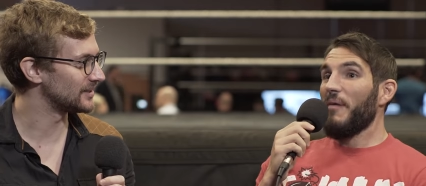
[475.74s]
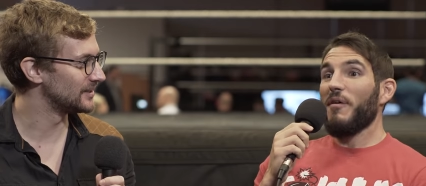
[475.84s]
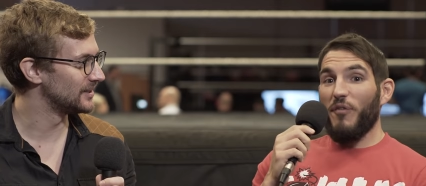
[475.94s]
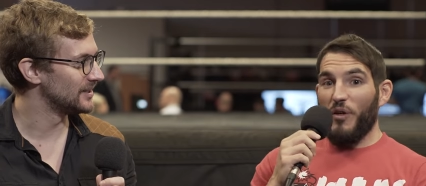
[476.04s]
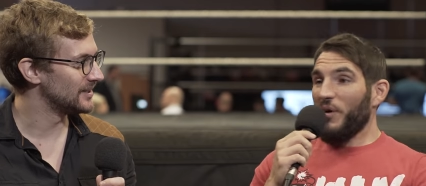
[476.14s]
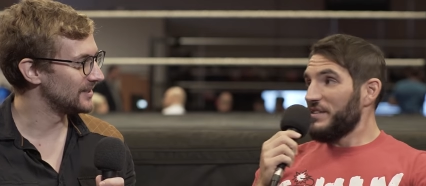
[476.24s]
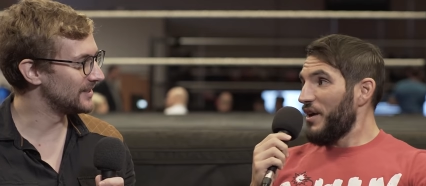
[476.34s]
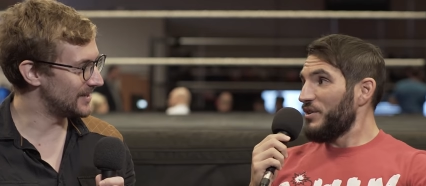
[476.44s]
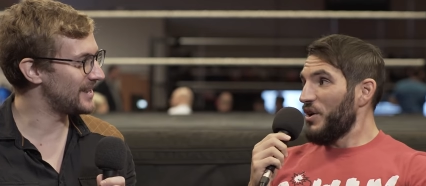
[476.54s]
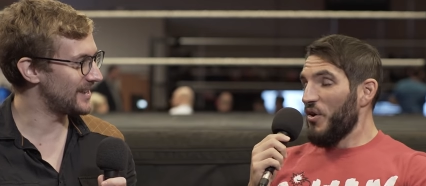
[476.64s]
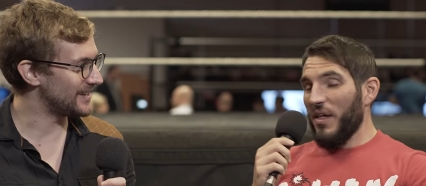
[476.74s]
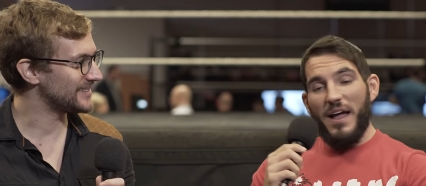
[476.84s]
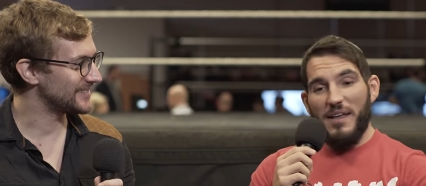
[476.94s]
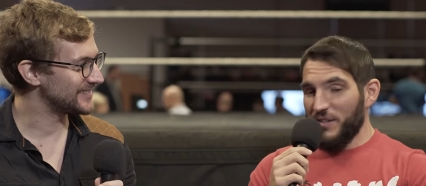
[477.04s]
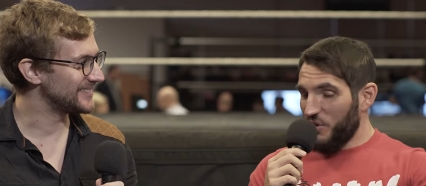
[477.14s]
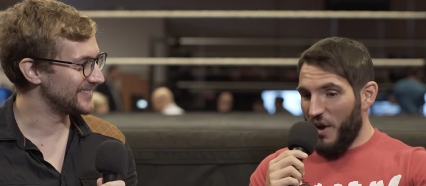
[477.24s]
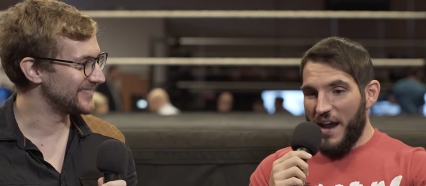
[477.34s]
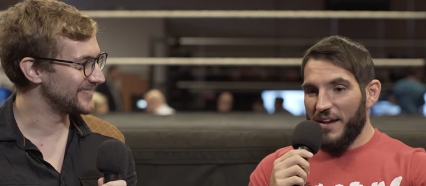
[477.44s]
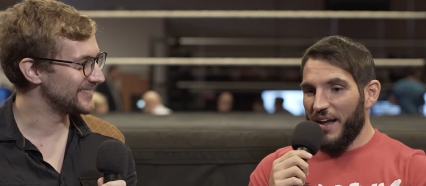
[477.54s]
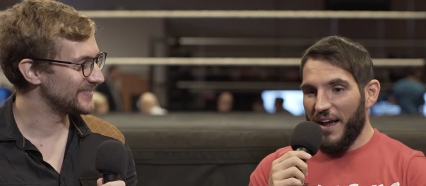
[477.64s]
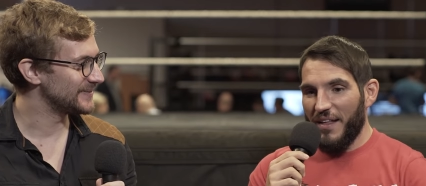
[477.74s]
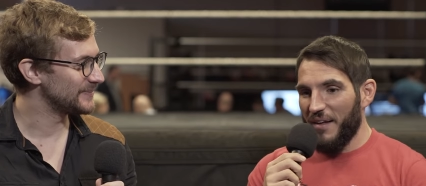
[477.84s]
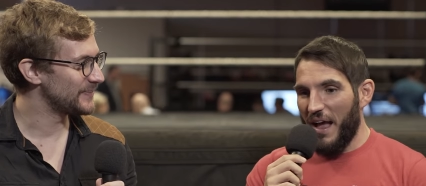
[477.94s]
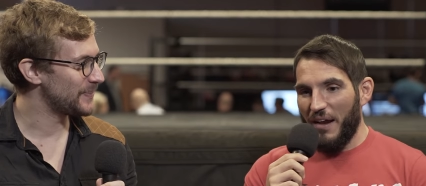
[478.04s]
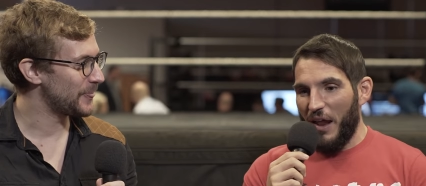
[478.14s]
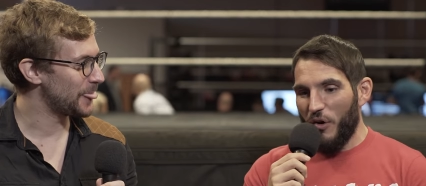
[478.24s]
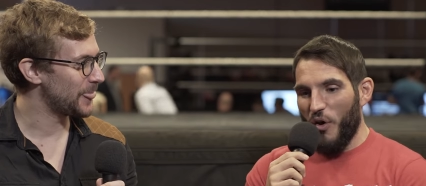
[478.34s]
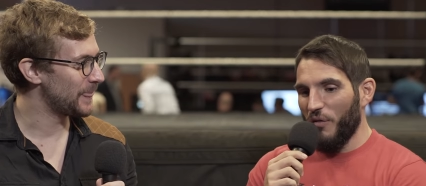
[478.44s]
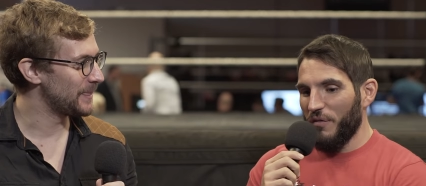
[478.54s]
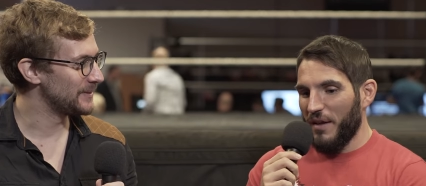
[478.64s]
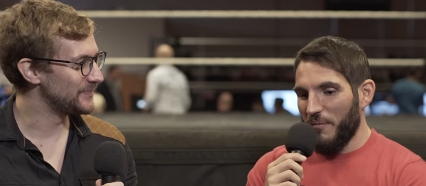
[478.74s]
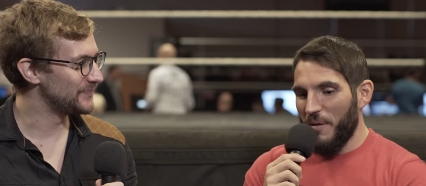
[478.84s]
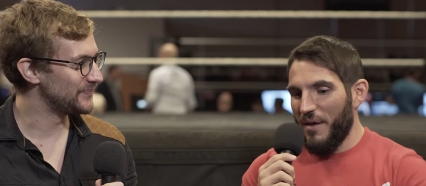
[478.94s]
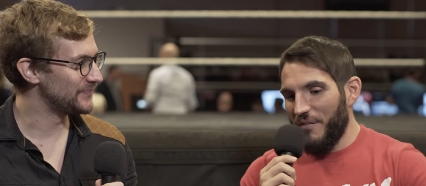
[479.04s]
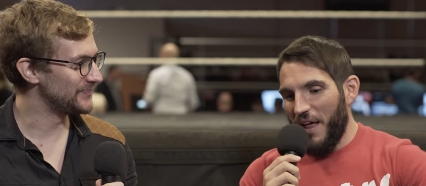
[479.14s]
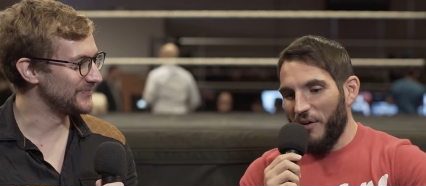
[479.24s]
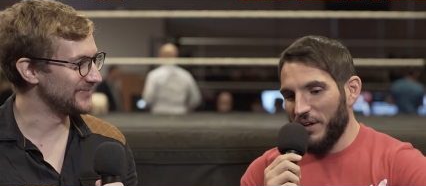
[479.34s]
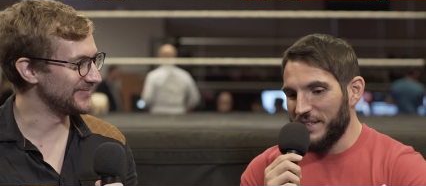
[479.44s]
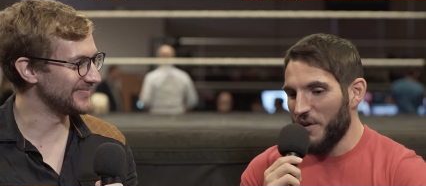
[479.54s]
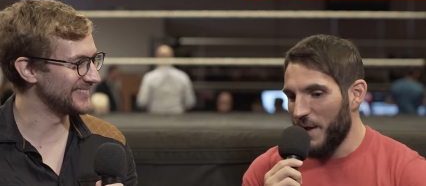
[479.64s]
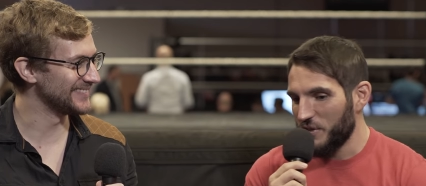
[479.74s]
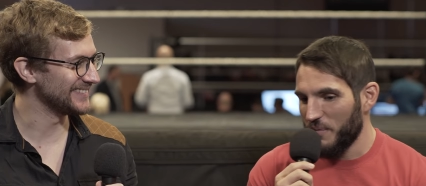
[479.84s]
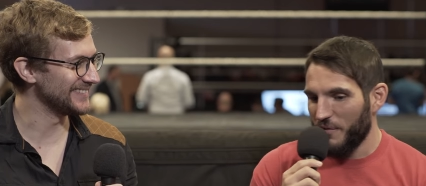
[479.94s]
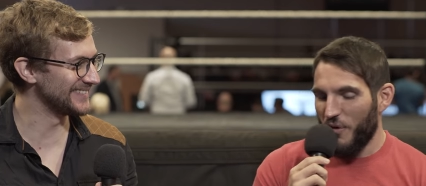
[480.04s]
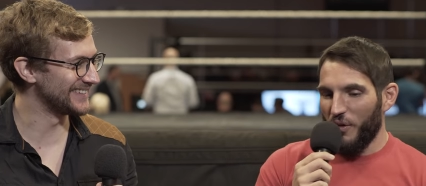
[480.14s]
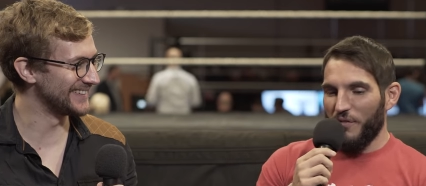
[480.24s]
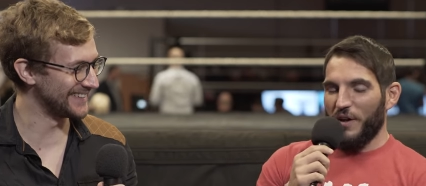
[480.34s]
Speaker 1: Uh, Mick Foley was there yeah. too. Like, uh, he's great. Like, I I don't know if like maybe I have a Hell in a Cell match with Mick Foley